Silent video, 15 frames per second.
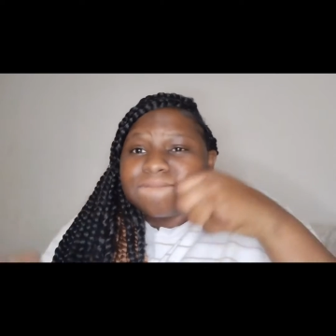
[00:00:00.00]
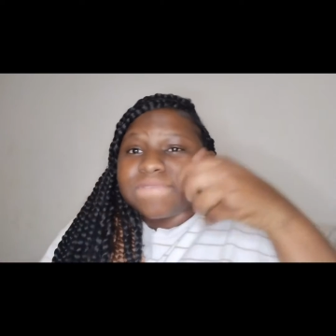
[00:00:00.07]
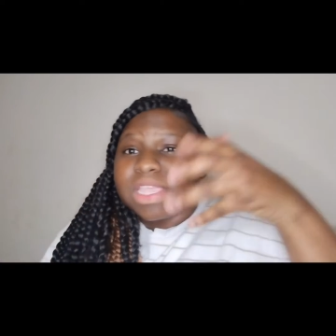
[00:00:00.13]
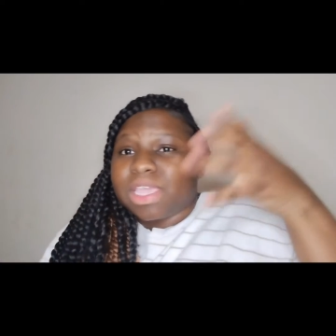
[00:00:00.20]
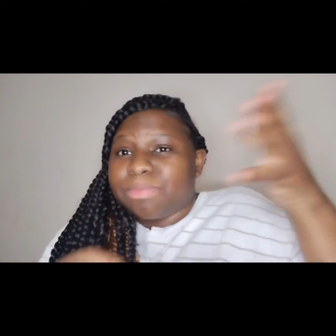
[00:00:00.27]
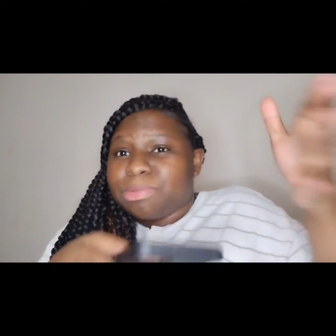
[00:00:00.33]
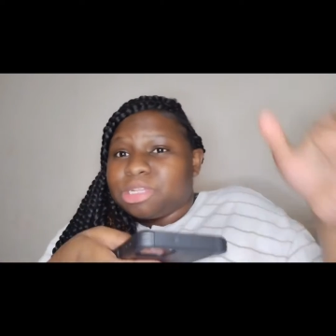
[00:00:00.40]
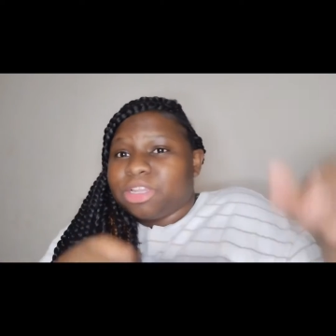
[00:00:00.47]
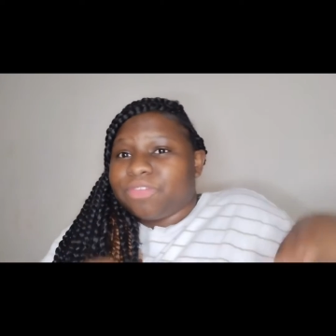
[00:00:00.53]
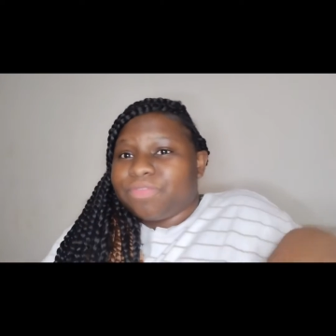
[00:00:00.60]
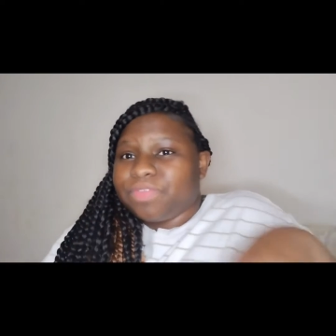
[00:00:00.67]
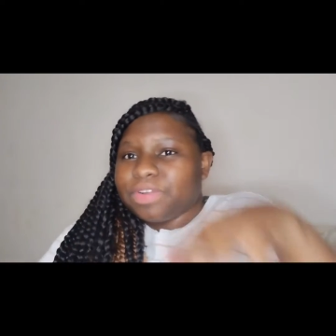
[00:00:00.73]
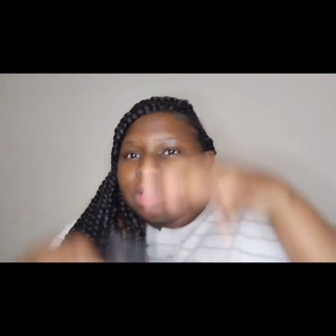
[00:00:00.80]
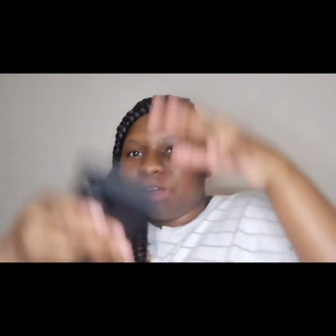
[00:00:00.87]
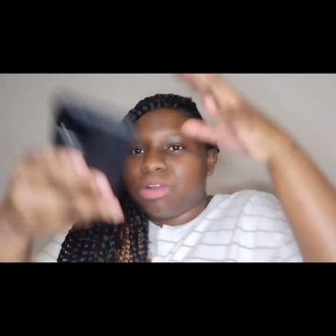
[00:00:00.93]
And they can put their
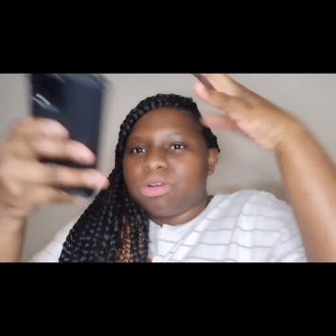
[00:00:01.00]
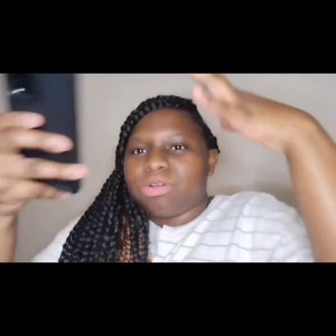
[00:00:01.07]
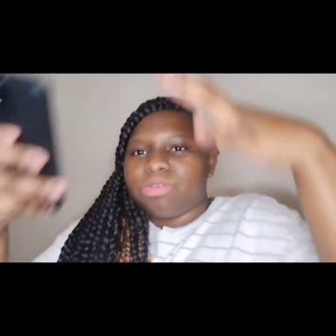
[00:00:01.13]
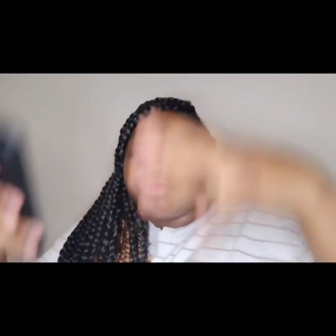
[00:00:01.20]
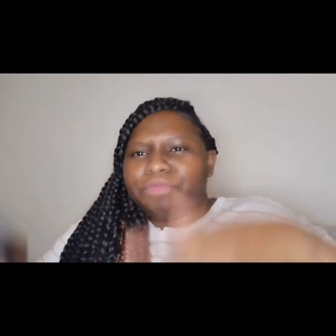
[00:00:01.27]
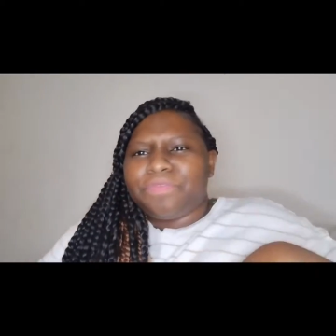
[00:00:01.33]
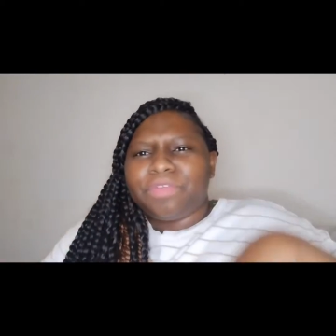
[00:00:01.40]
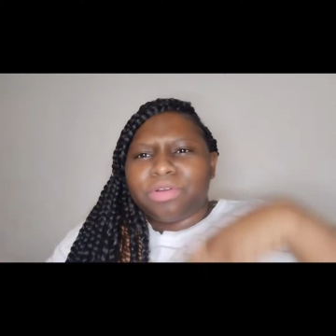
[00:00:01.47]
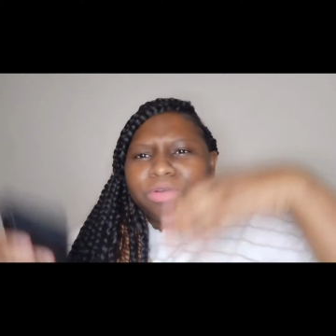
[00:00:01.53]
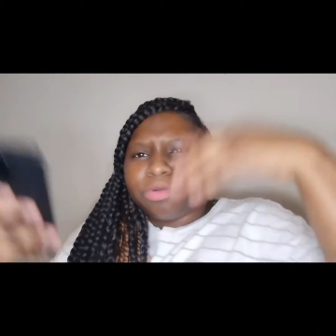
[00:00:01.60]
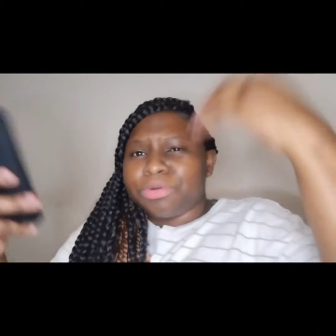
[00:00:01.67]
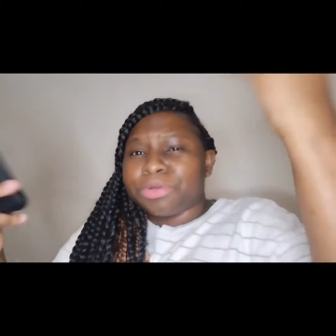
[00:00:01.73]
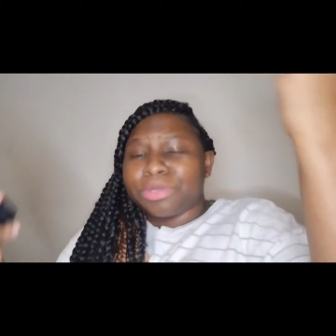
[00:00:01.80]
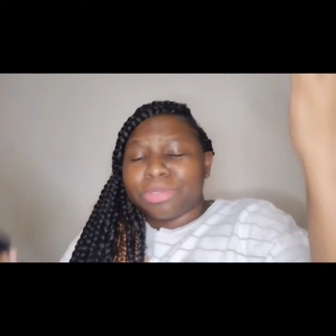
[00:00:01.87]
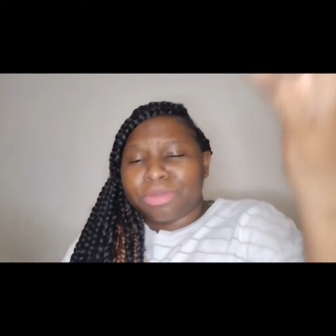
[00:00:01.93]
phone,
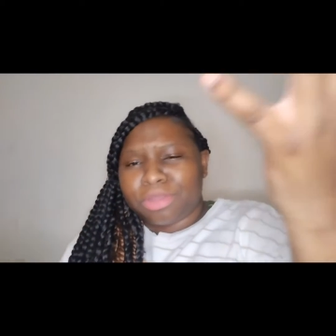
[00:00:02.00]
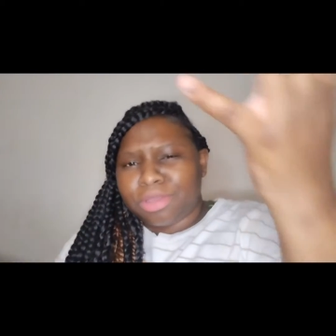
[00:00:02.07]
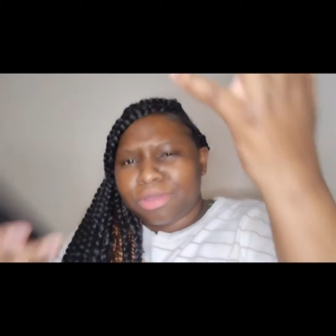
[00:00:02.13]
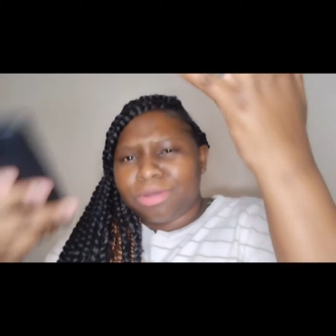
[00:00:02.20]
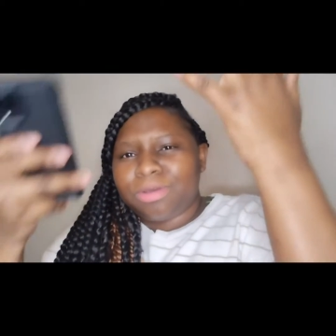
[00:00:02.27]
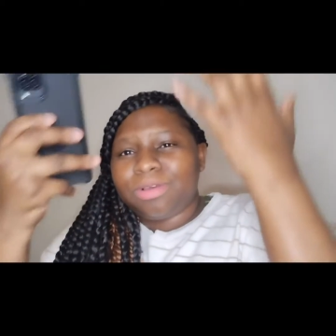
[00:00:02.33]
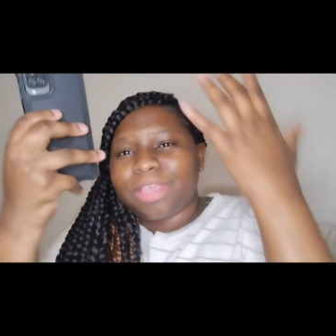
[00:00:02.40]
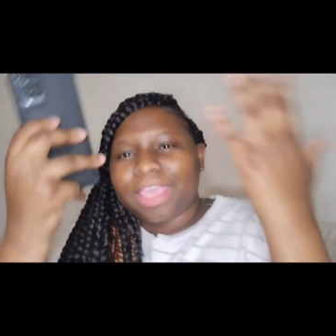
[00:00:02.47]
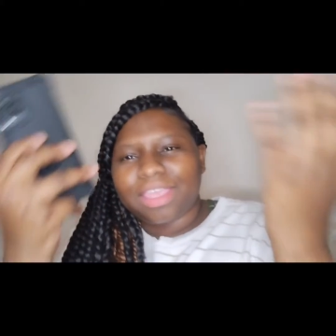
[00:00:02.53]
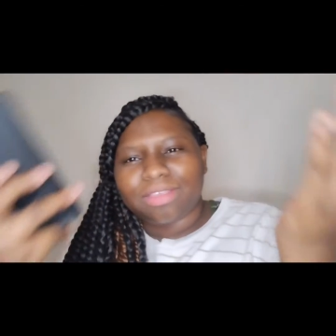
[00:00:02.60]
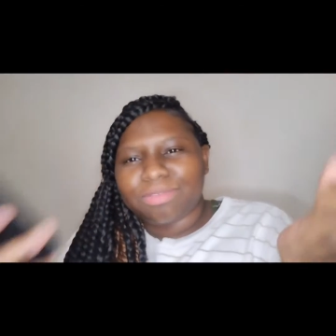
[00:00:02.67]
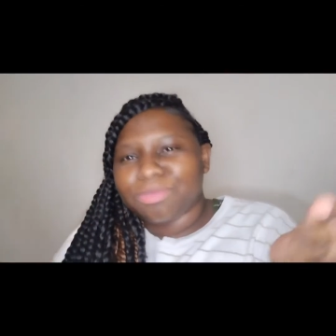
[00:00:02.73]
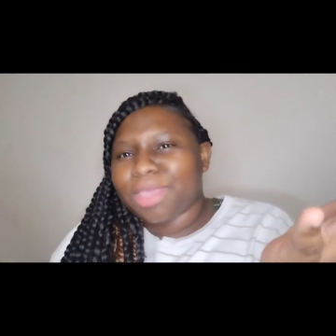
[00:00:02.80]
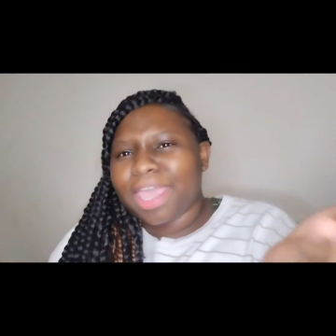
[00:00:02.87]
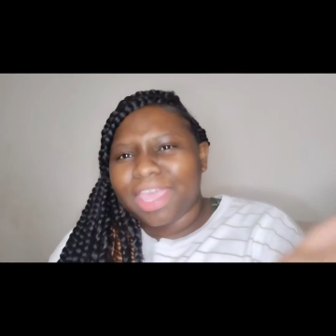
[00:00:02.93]
food, you know,
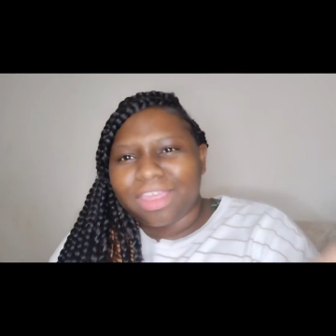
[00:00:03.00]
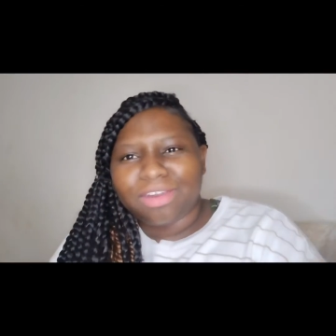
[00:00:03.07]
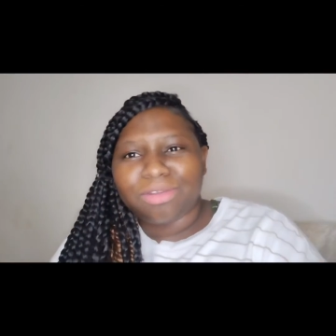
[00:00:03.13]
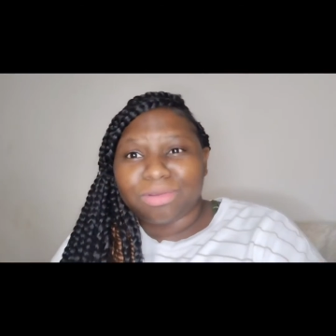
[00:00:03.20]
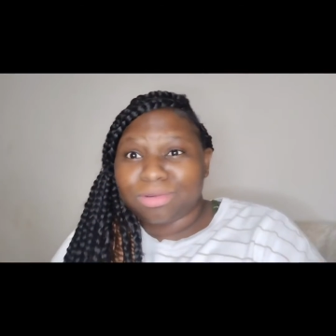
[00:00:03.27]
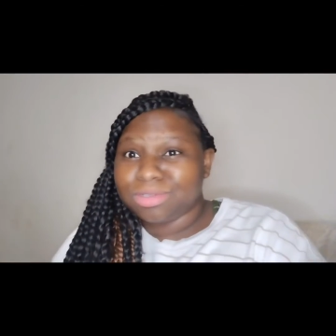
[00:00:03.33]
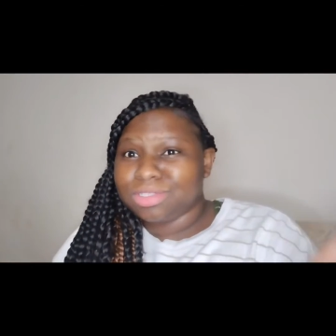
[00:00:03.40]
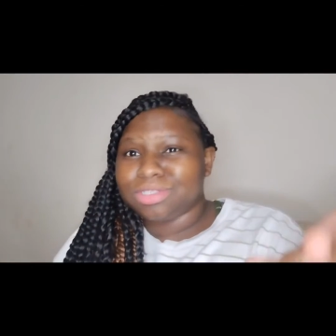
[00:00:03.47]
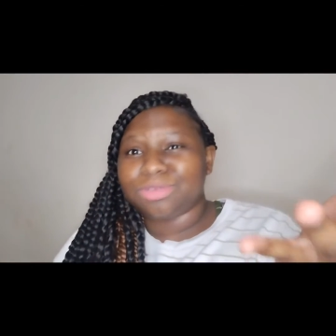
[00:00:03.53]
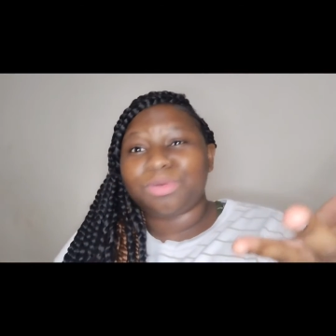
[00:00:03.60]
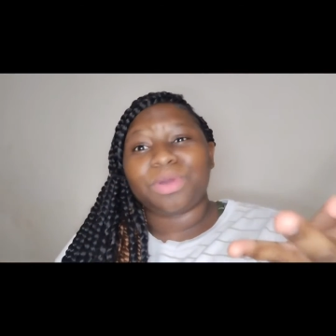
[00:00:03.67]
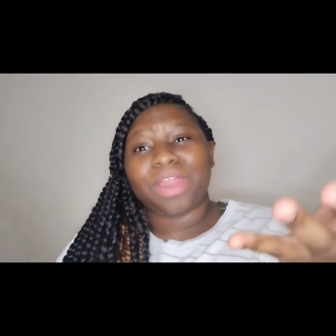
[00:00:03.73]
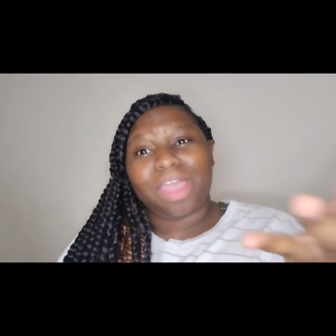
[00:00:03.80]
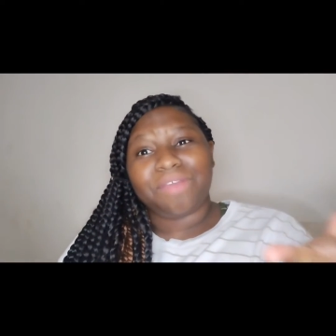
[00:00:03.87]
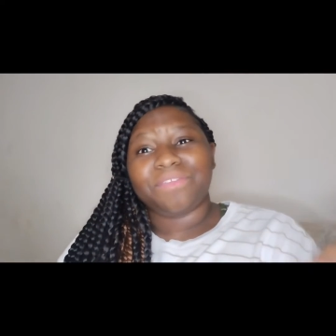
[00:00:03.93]
candles
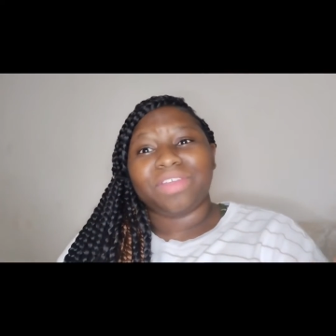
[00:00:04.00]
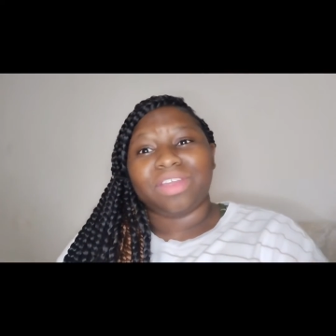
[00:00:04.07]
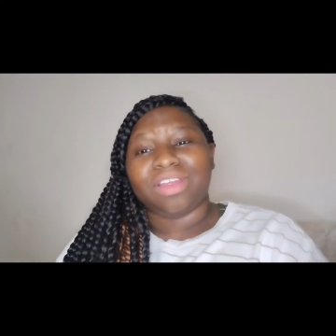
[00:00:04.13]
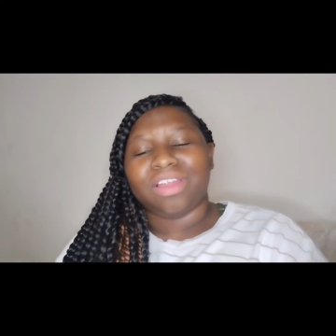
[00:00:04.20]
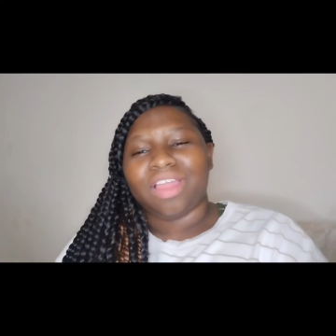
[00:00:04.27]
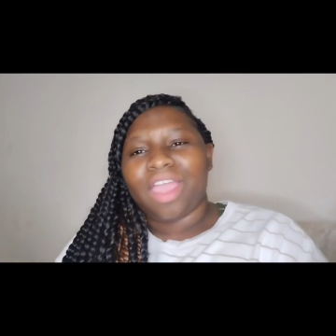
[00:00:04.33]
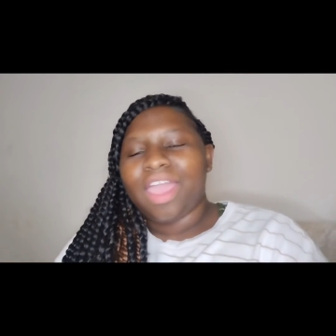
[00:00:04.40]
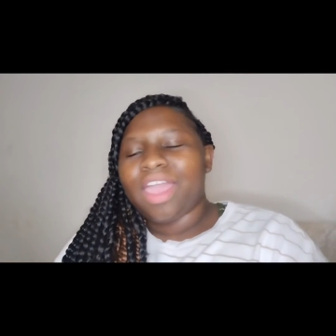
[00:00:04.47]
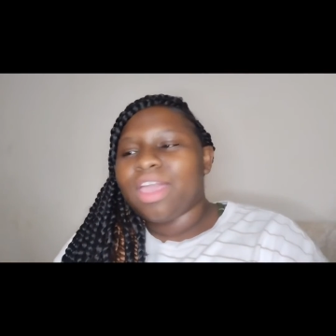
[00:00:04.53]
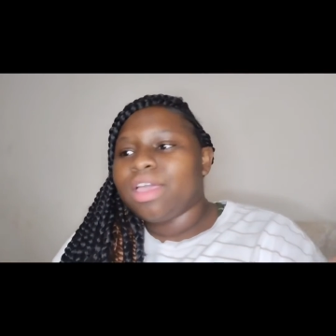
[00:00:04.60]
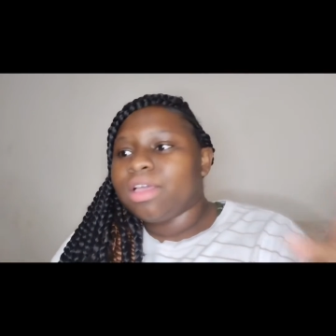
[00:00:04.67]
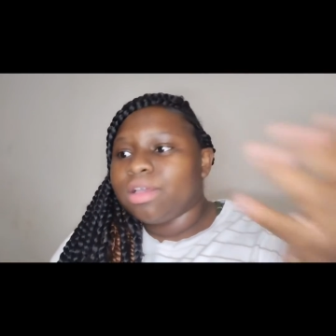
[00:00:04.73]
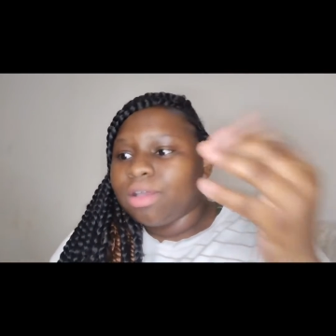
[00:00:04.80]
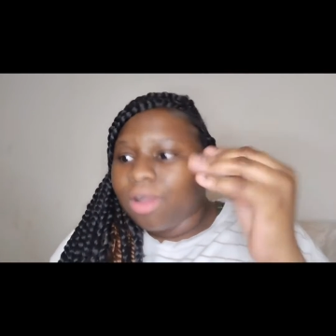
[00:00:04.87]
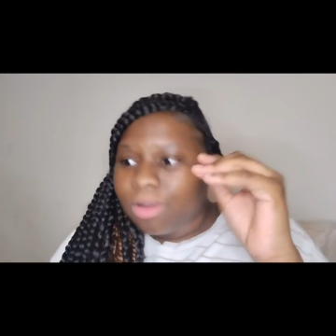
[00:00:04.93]
or whatever
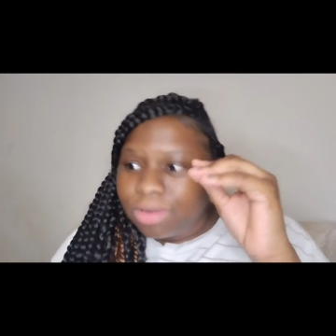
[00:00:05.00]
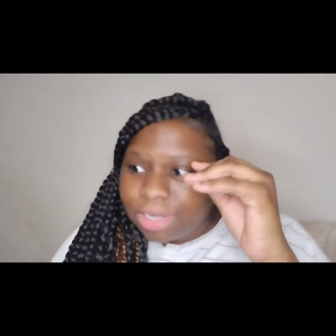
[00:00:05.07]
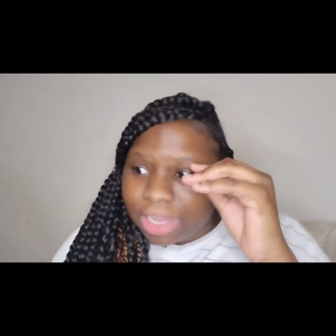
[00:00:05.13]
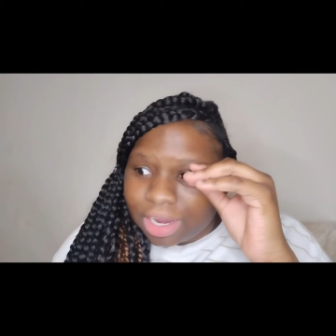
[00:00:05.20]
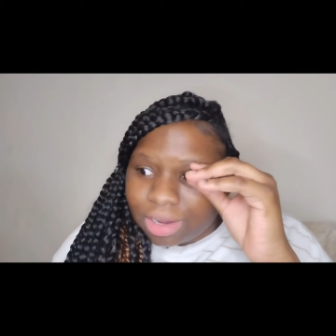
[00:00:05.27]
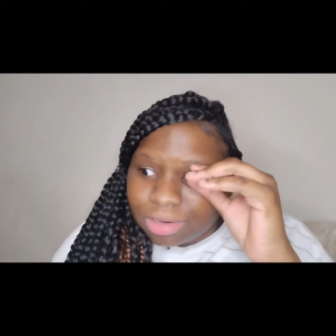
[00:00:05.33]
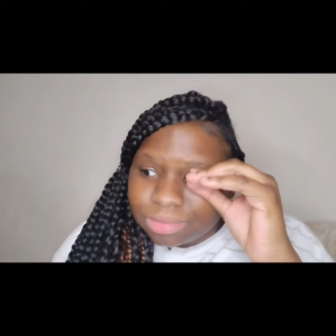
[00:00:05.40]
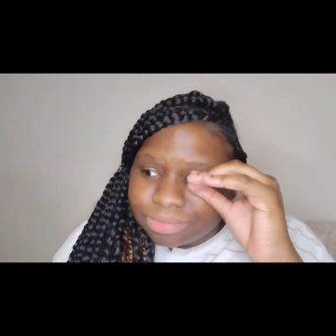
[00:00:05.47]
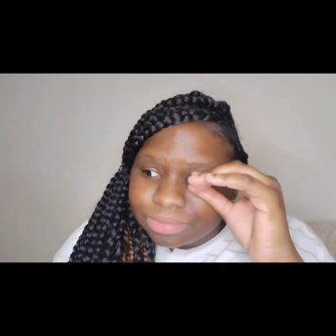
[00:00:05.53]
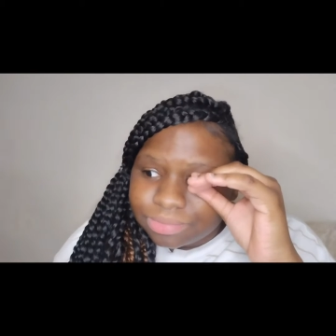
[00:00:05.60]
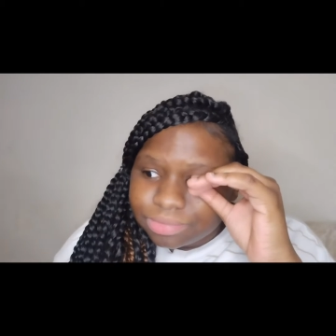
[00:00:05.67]
on there.